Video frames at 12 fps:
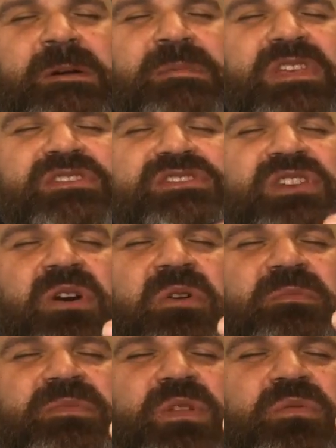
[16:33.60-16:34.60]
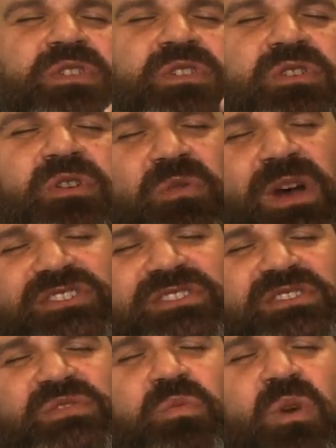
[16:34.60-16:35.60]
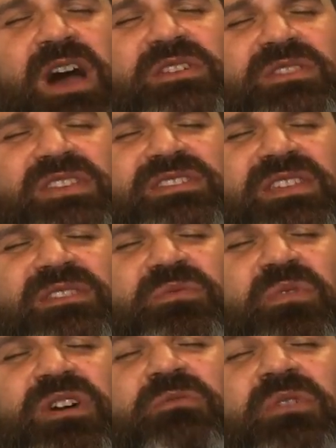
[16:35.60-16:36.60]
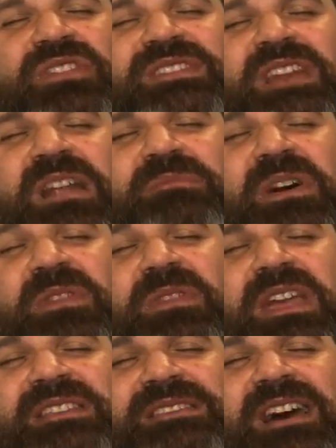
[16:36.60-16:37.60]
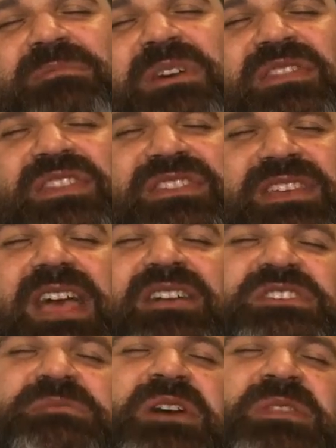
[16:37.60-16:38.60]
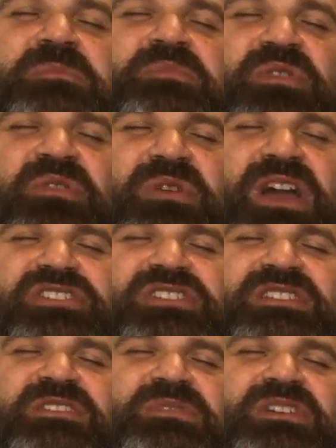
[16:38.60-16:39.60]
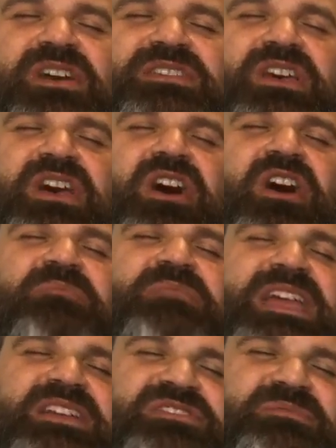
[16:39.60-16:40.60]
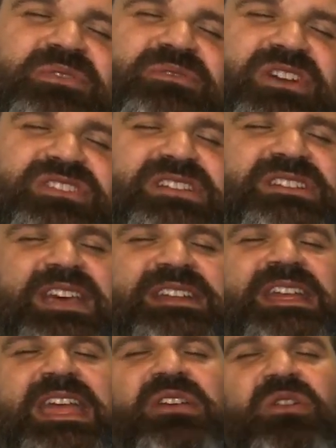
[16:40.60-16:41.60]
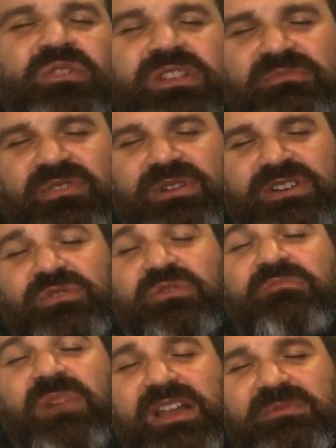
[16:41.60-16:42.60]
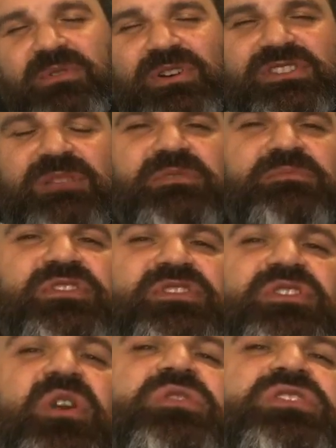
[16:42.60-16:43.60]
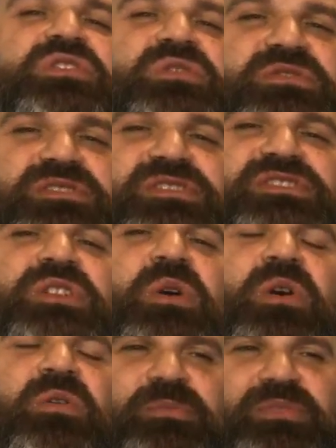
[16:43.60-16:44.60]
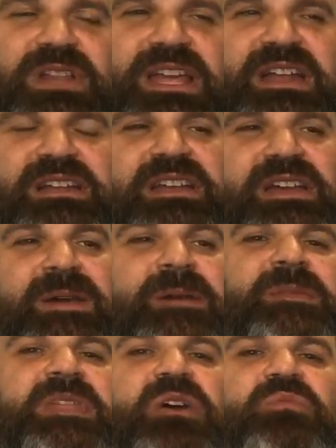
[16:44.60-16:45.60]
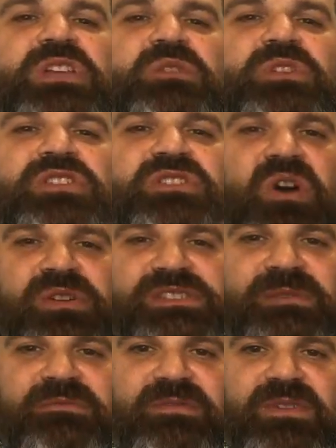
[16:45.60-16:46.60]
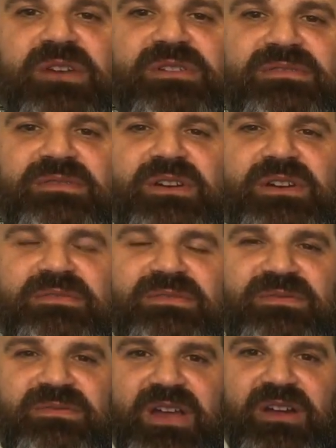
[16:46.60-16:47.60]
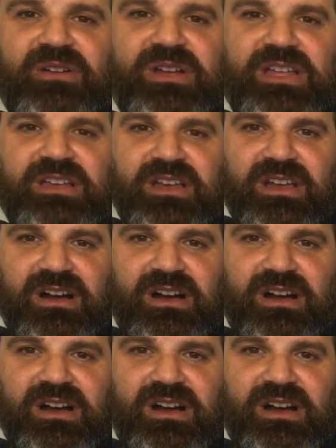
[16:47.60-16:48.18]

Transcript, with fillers: So your question is, why do these things work? Well, it's not about it's not about the scale. It's about the progressions because a major progression and an Aeolian progression or a minor progression have been so used and so overplayed that we we notice them very, very, very.